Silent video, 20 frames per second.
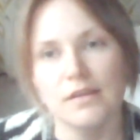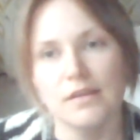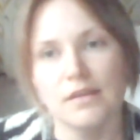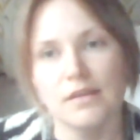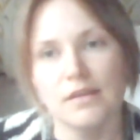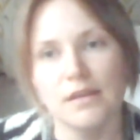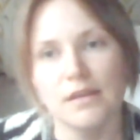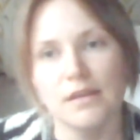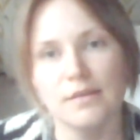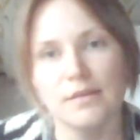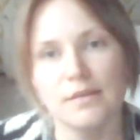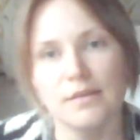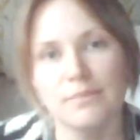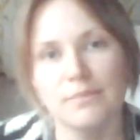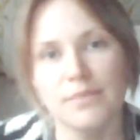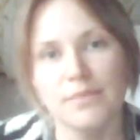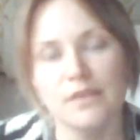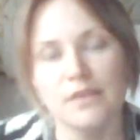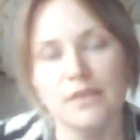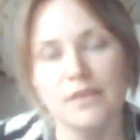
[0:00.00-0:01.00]

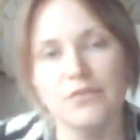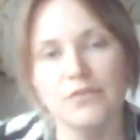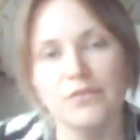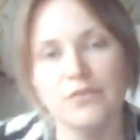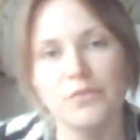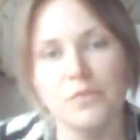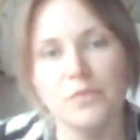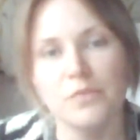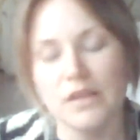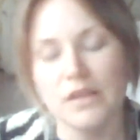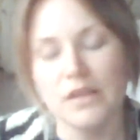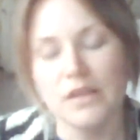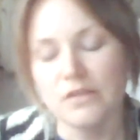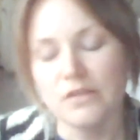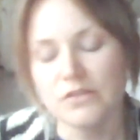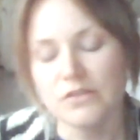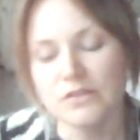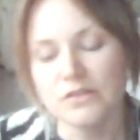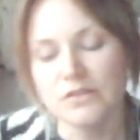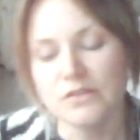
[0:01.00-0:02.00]
And for me, it's
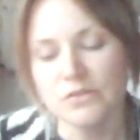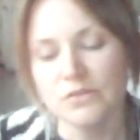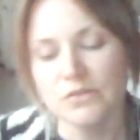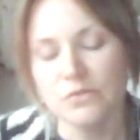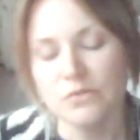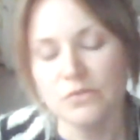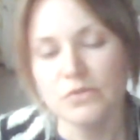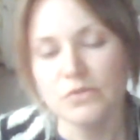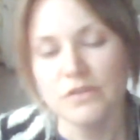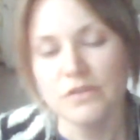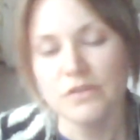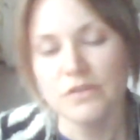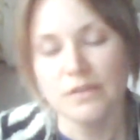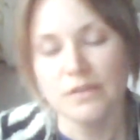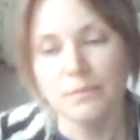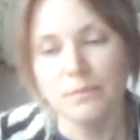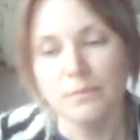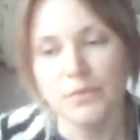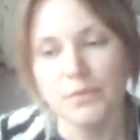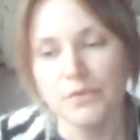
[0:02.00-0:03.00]
so
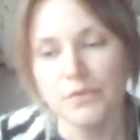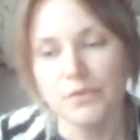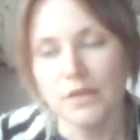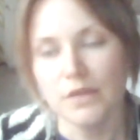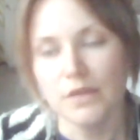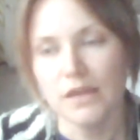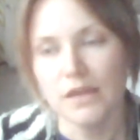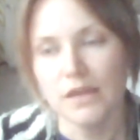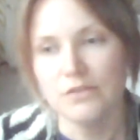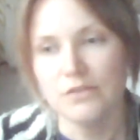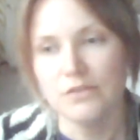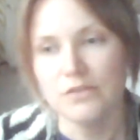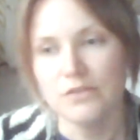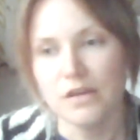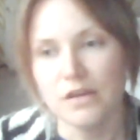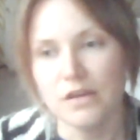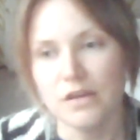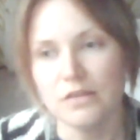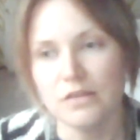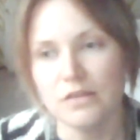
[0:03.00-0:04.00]
simple. I
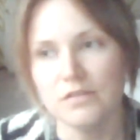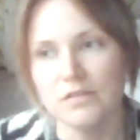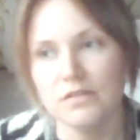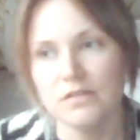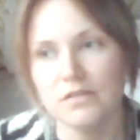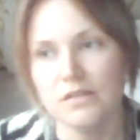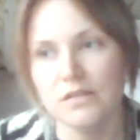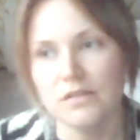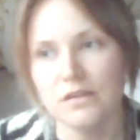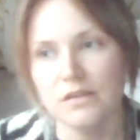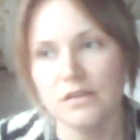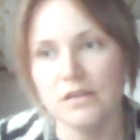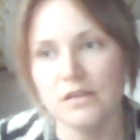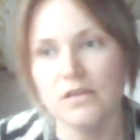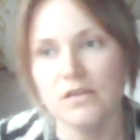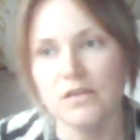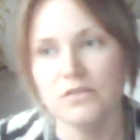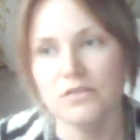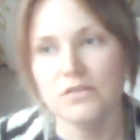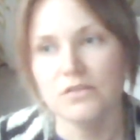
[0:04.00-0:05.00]
just
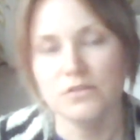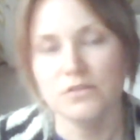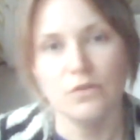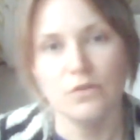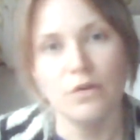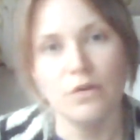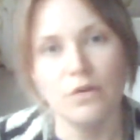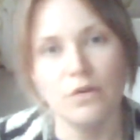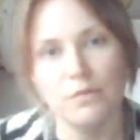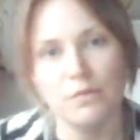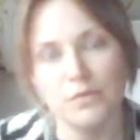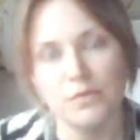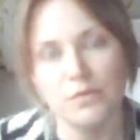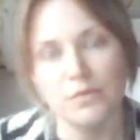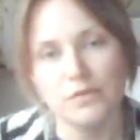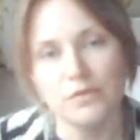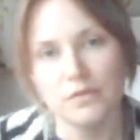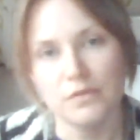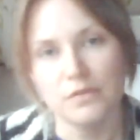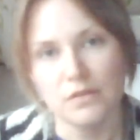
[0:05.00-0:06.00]
stop
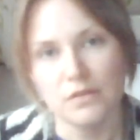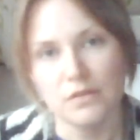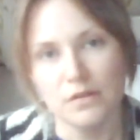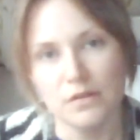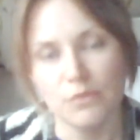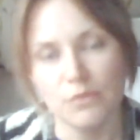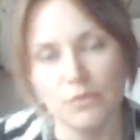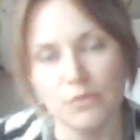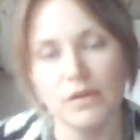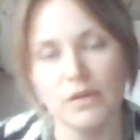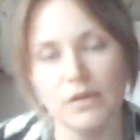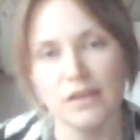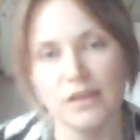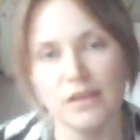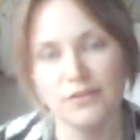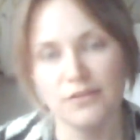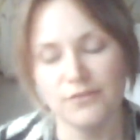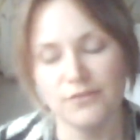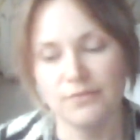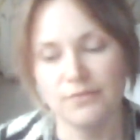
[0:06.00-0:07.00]
when I
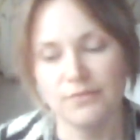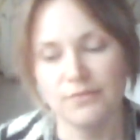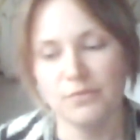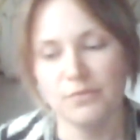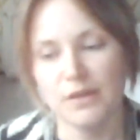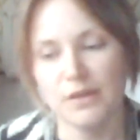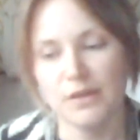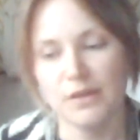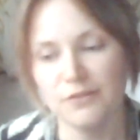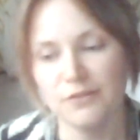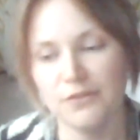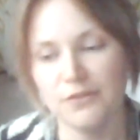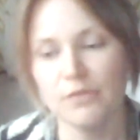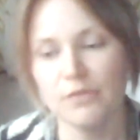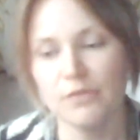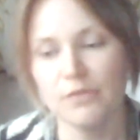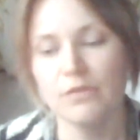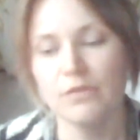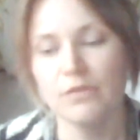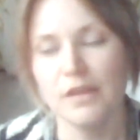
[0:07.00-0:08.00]
feel
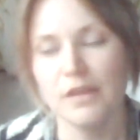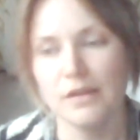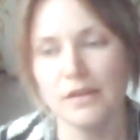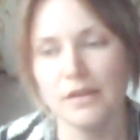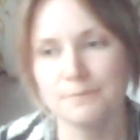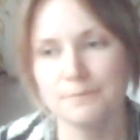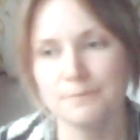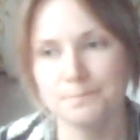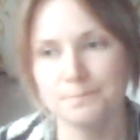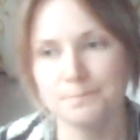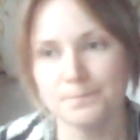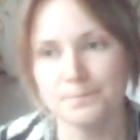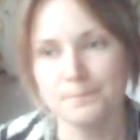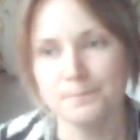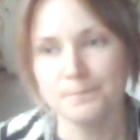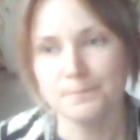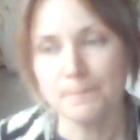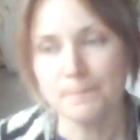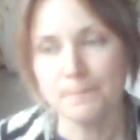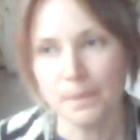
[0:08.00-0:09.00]
that
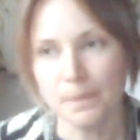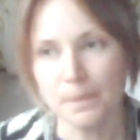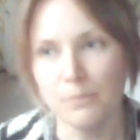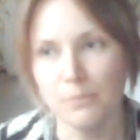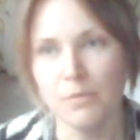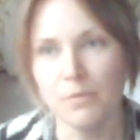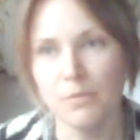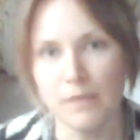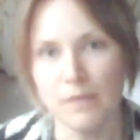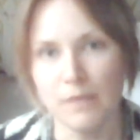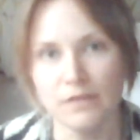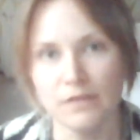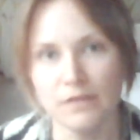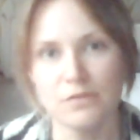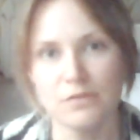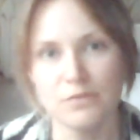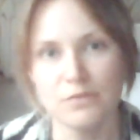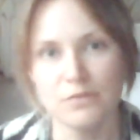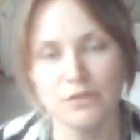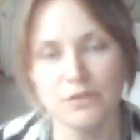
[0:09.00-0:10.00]
momentum
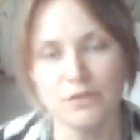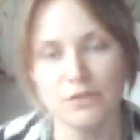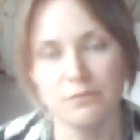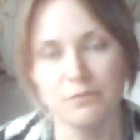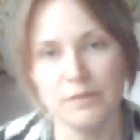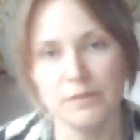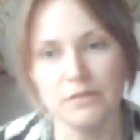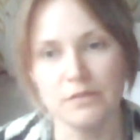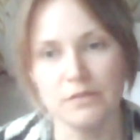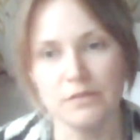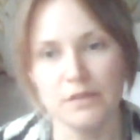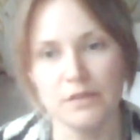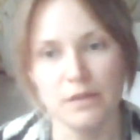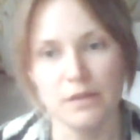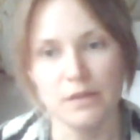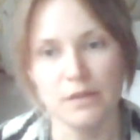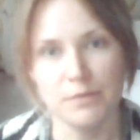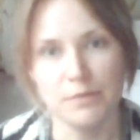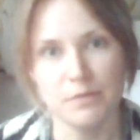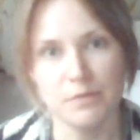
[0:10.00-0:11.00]
sort of building up in
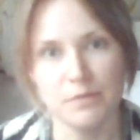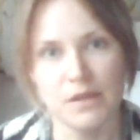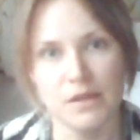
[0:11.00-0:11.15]
me,